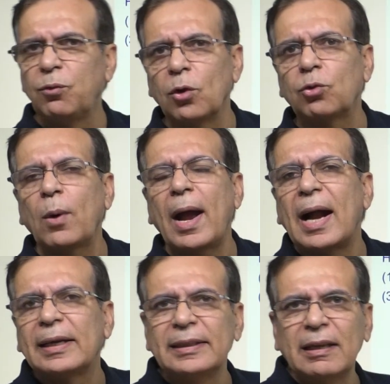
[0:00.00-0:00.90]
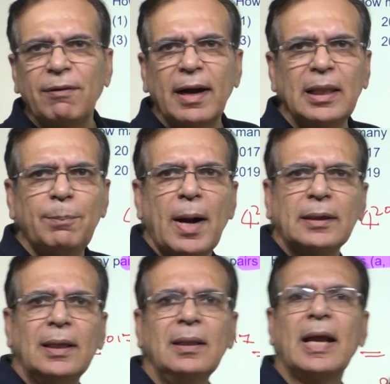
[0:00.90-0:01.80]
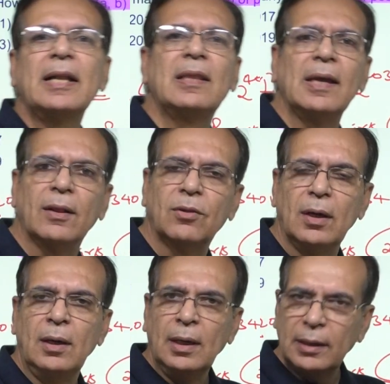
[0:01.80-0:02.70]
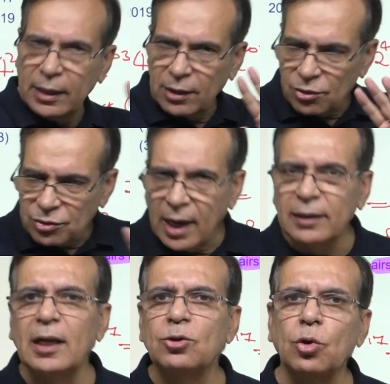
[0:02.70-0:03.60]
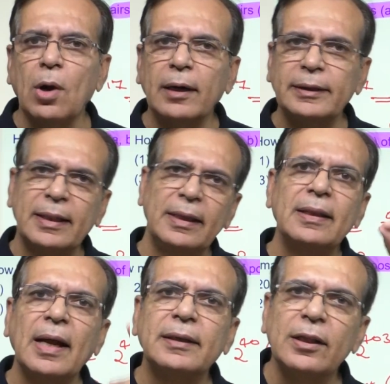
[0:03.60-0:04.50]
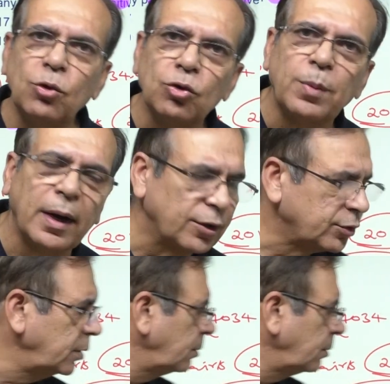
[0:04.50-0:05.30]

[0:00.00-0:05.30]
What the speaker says: 4 square, identify the pattern, get the answer. That's a standard jugaad technique that is used by us.